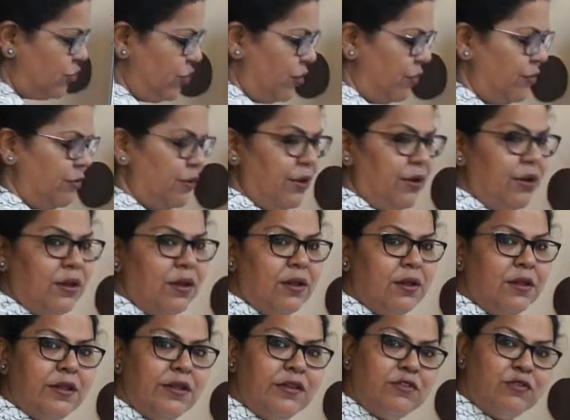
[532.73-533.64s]
children
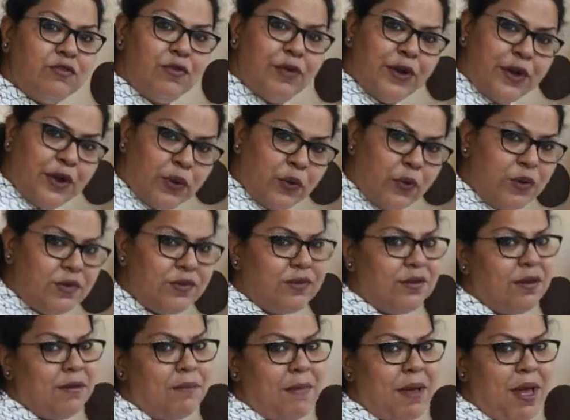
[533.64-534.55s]
this window is
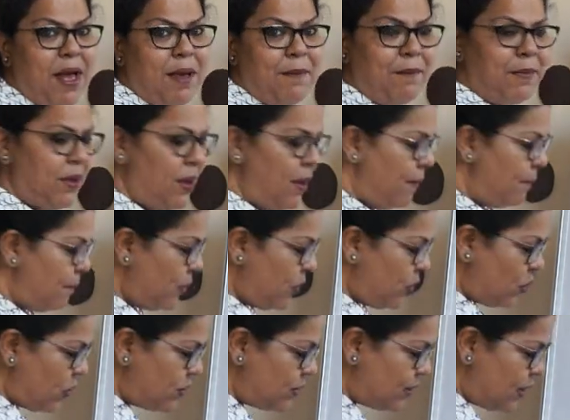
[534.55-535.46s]
their map,
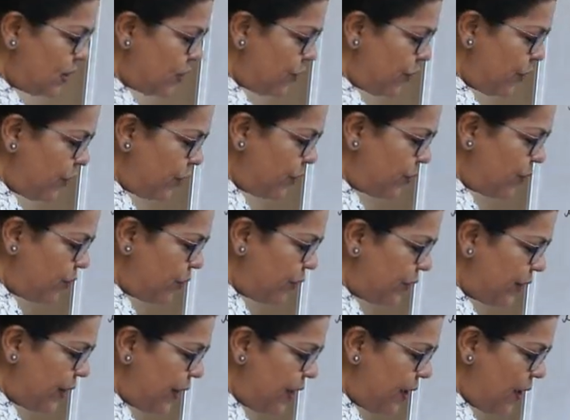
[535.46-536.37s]
because
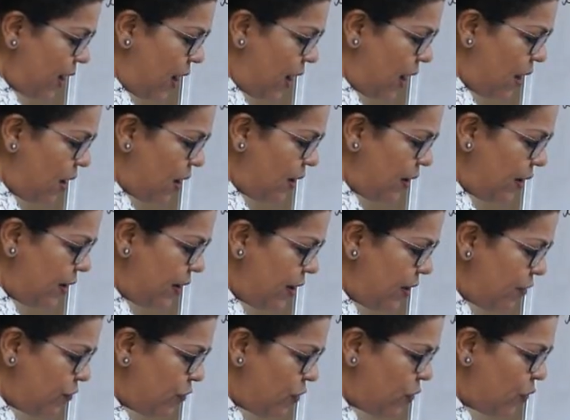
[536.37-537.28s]
they are
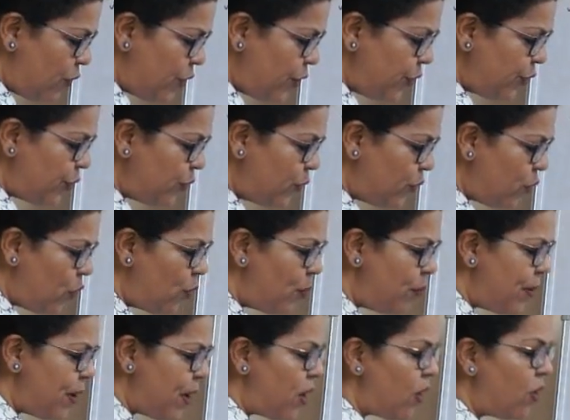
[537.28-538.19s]
never going to
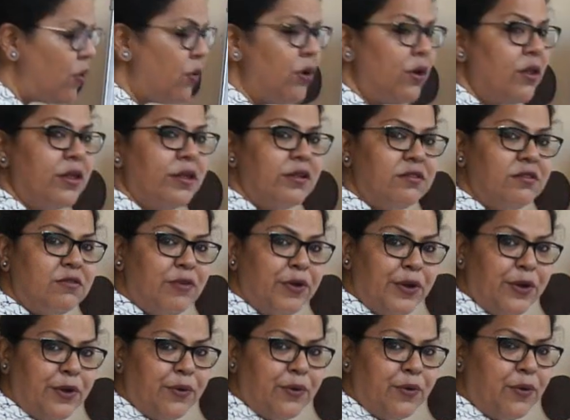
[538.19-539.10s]
go beyond this
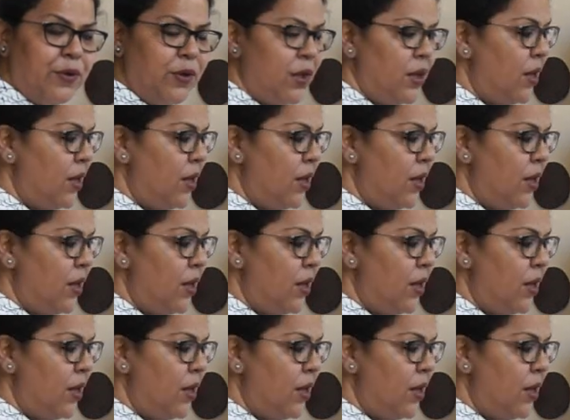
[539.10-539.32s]
window.